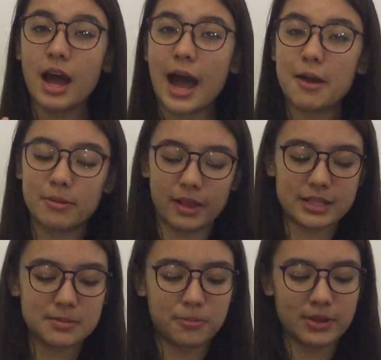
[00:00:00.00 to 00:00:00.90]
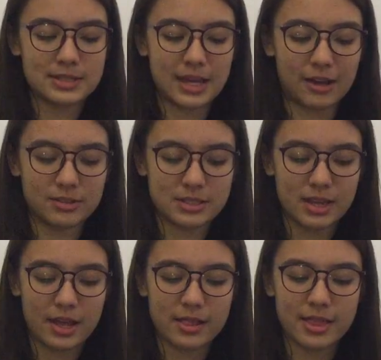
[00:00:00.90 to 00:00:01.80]
I would like to point out
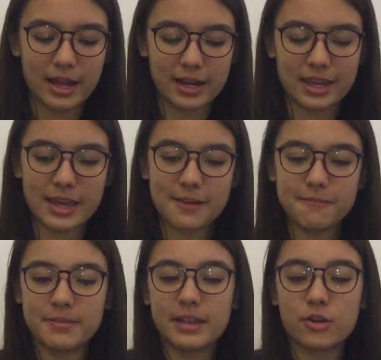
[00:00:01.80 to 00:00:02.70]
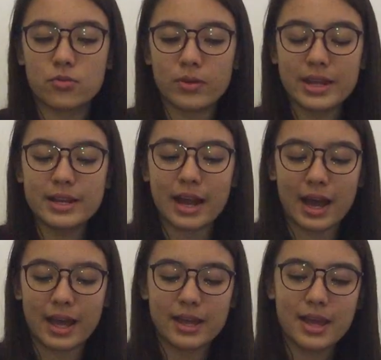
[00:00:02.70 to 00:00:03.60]
that if the green
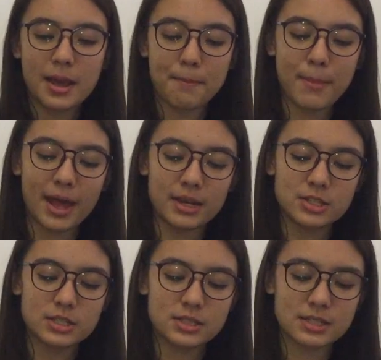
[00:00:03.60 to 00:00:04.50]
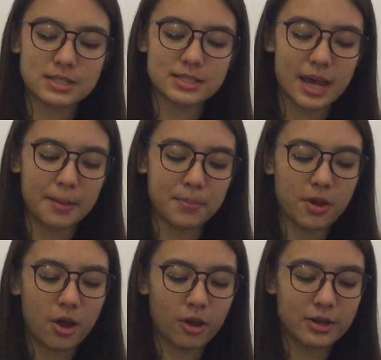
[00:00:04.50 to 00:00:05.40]
guy manages to step
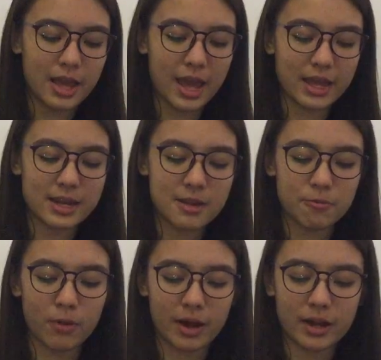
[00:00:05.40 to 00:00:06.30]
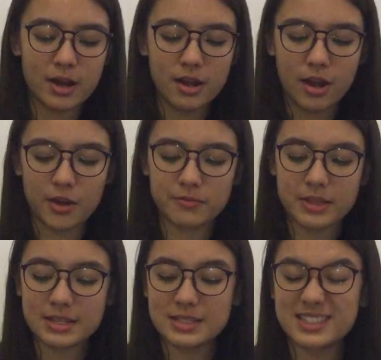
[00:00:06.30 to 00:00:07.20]
on any one of
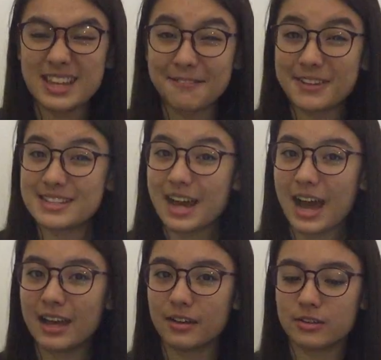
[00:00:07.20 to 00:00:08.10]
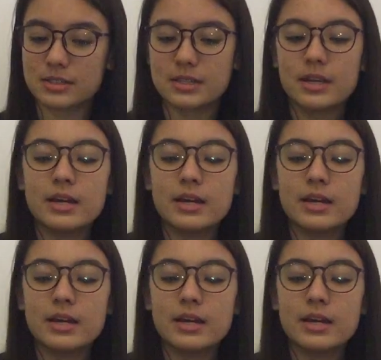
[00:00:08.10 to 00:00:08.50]
these 7 tiles,